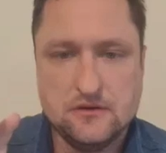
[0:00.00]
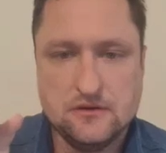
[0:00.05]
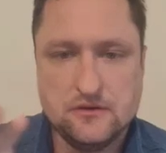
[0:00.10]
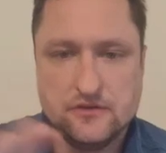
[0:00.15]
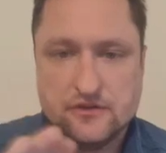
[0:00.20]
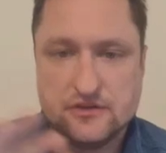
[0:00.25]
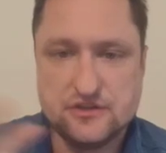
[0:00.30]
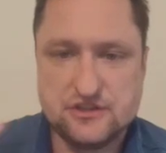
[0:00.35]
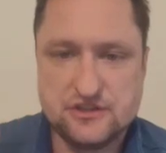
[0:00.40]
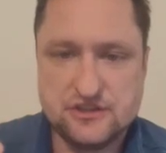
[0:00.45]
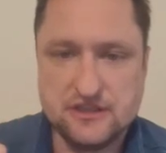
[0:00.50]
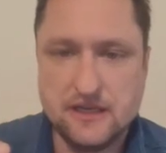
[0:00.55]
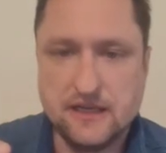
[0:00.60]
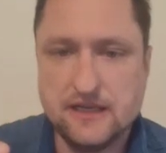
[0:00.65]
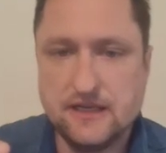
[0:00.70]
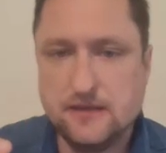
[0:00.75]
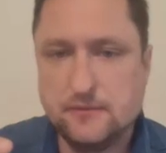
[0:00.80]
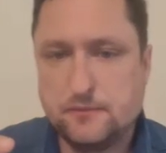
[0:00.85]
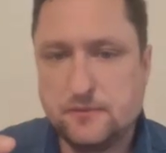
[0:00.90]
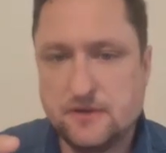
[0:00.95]
The
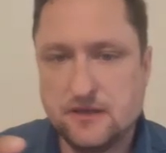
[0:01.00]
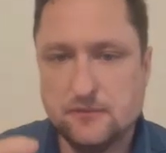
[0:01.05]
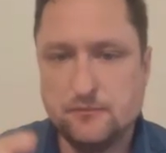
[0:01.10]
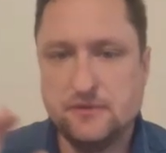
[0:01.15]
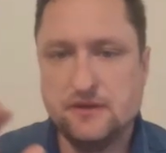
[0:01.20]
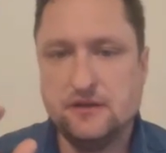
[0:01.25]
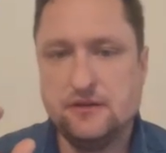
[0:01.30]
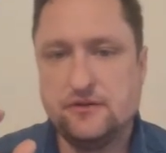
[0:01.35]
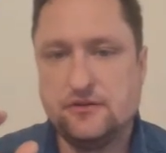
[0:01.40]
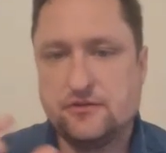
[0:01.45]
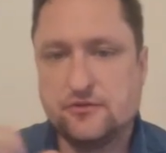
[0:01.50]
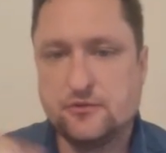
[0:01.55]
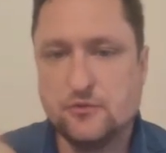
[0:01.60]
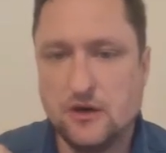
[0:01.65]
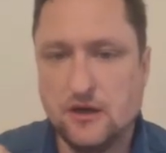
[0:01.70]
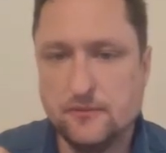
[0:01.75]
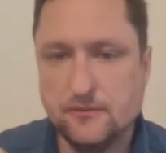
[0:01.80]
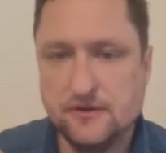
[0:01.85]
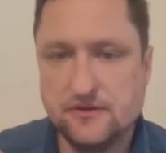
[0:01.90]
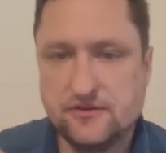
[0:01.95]
shape can be
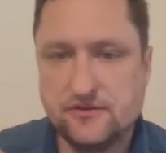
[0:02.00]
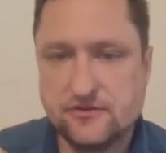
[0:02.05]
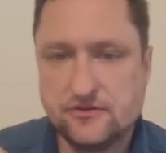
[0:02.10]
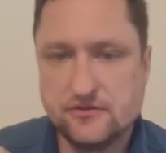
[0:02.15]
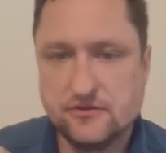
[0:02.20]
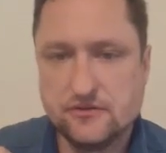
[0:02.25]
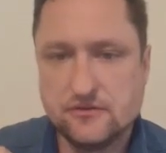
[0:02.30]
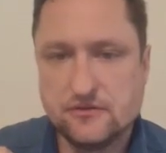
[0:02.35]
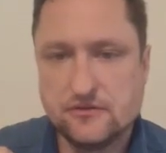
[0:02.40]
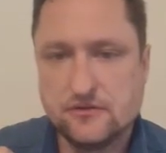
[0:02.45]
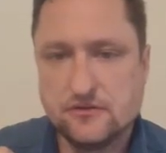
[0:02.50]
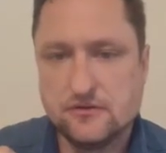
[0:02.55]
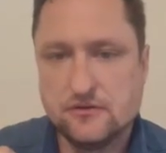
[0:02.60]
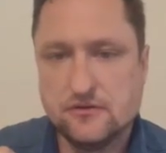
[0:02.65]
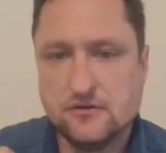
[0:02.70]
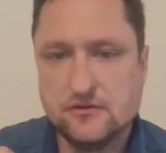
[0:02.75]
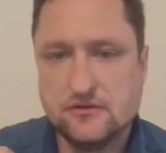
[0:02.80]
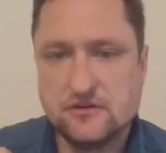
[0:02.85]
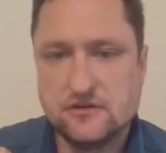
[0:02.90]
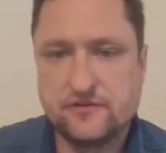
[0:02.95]
squamous,
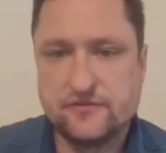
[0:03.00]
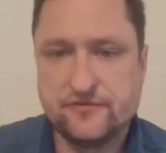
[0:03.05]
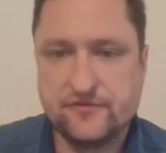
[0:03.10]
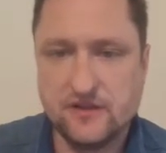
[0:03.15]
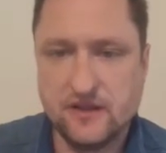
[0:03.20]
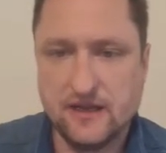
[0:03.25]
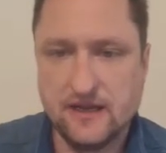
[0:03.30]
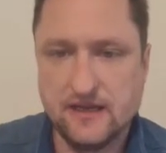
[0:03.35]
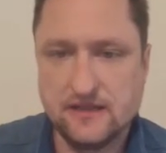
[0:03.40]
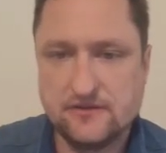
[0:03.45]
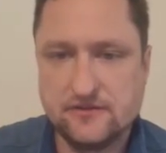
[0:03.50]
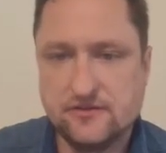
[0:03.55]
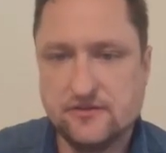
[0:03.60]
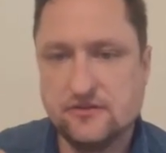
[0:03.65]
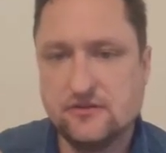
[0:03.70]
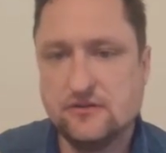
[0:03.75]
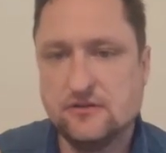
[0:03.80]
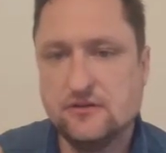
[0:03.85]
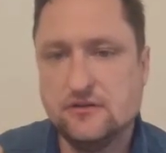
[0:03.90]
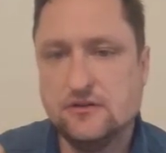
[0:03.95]
flat,
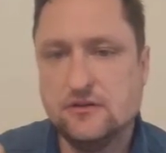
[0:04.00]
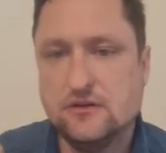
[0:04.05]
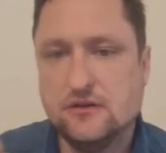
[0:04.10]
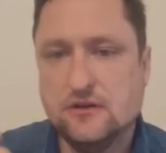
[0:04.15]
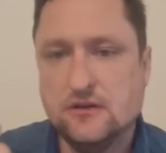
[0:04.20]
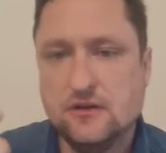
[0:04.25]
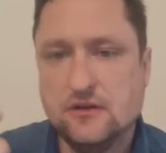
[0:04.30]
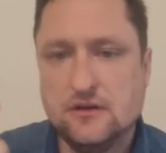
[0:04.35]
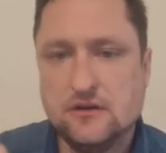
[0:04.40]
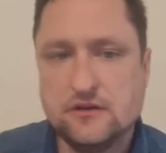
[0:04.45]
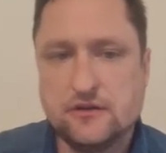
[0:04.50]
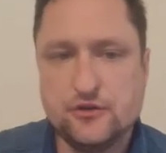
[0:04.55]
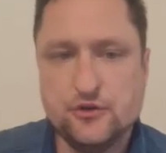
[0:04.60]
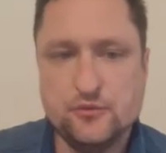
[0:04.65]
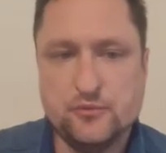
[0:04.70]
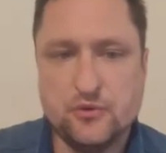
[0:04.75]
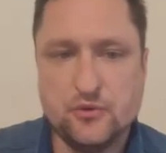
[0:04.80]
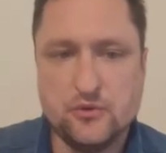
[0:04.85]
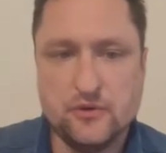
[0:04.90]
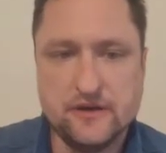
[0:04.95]

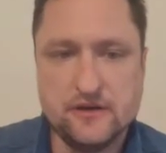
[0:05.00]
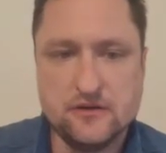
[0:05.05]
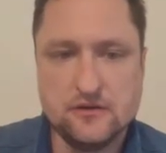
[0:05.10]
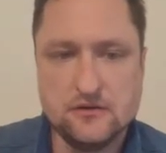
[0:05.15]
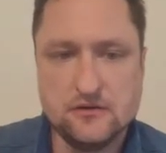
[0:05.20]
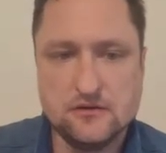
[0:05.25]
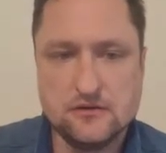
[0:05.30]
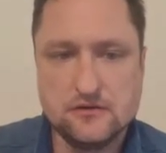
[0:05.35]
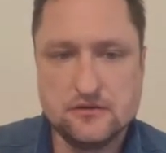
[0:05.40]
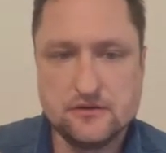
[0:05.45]
cuboidal,